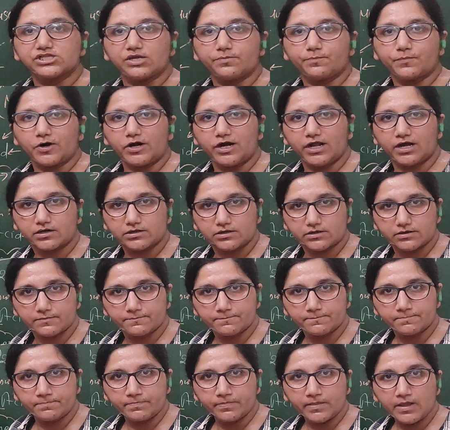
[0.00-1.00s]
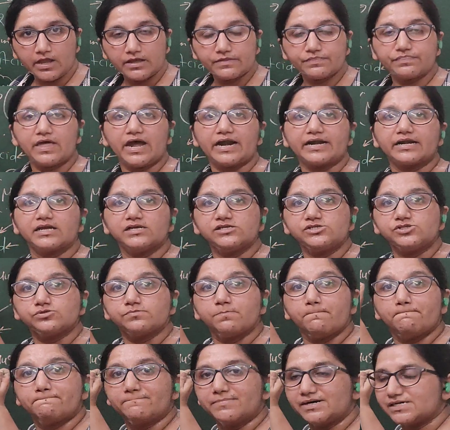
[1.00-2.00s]
is the product, that
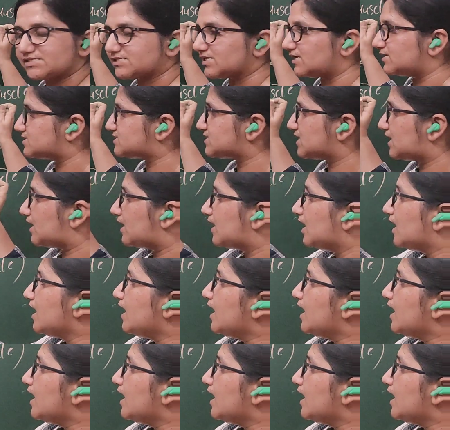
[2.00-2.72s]
is muscle cell.